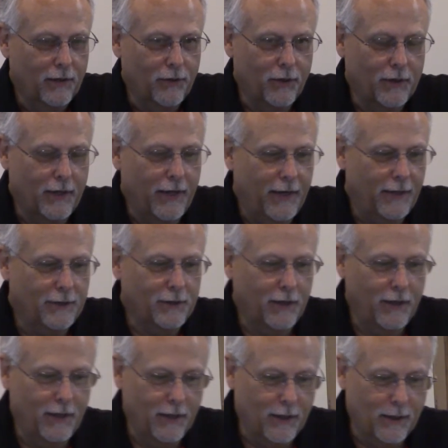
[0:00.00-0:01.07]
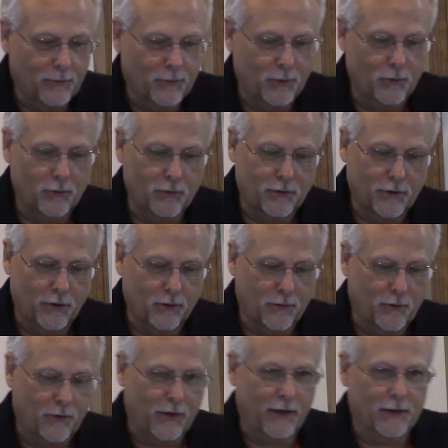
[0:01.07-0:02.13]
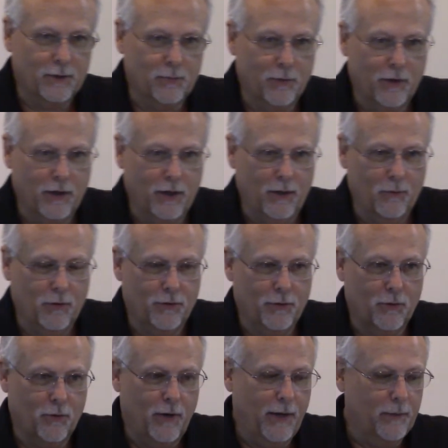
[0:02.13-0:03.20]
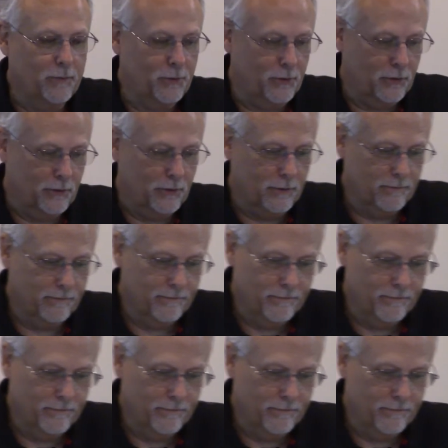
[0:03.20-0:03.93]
the days leading up to the return of Christ, beginning with the rapture.